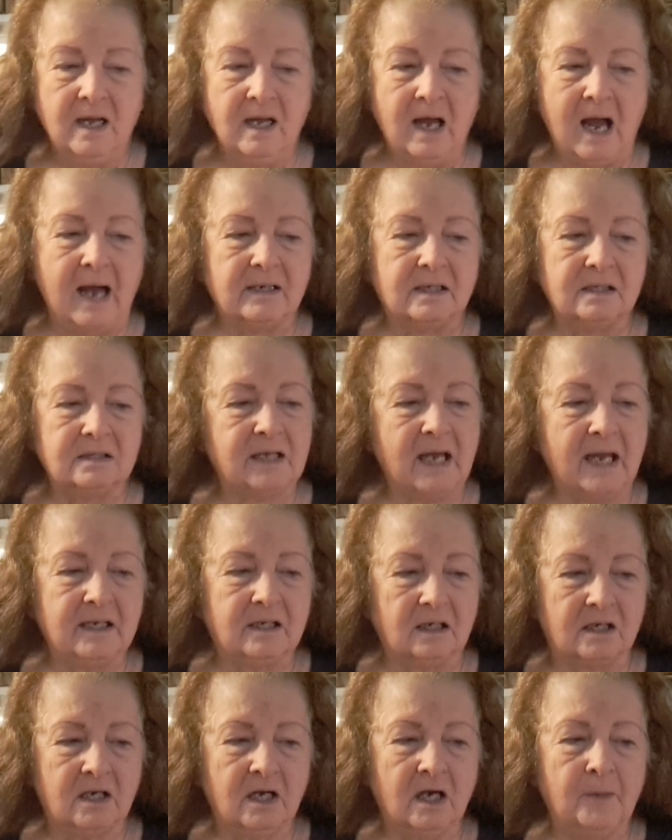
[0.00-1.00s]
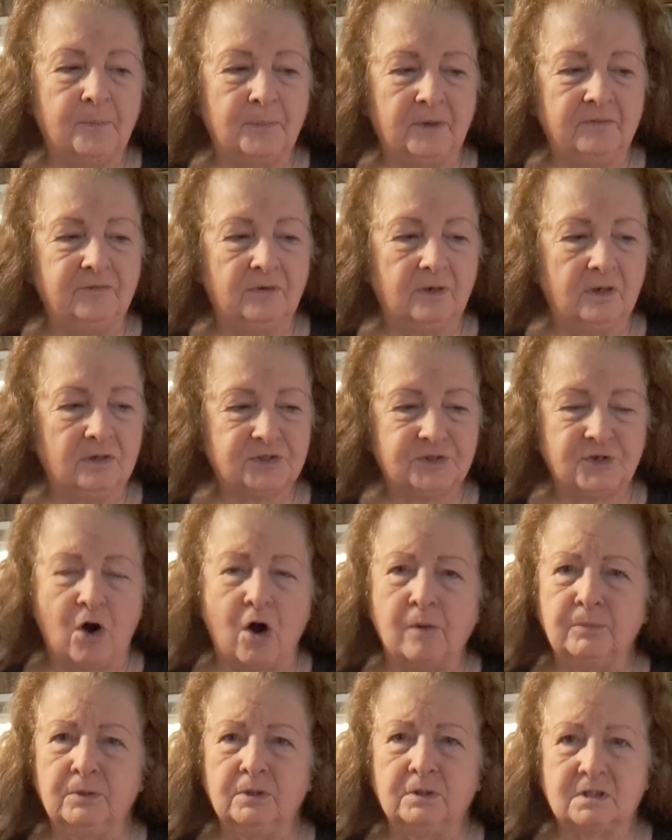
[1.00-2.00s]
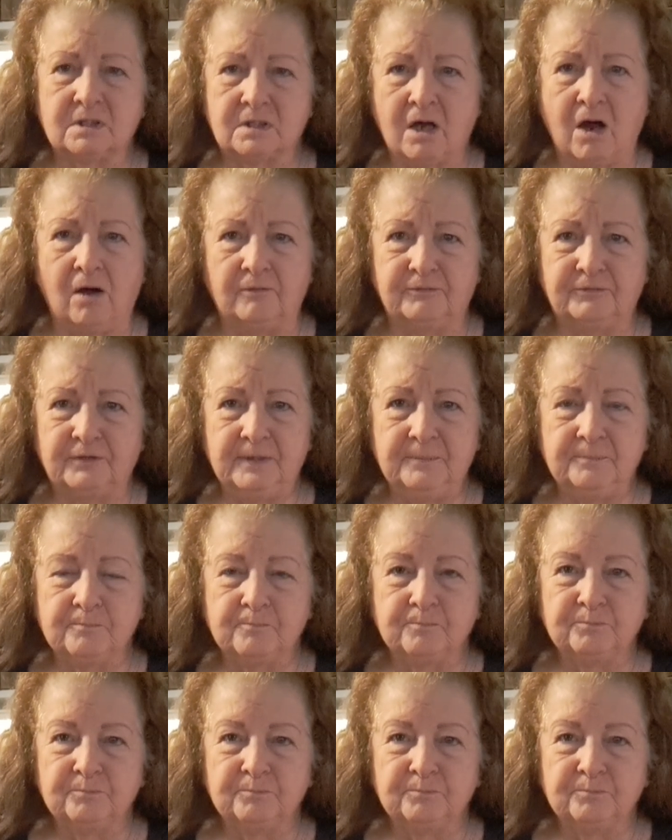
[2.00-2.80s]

I could take a cup of Starbucks coffee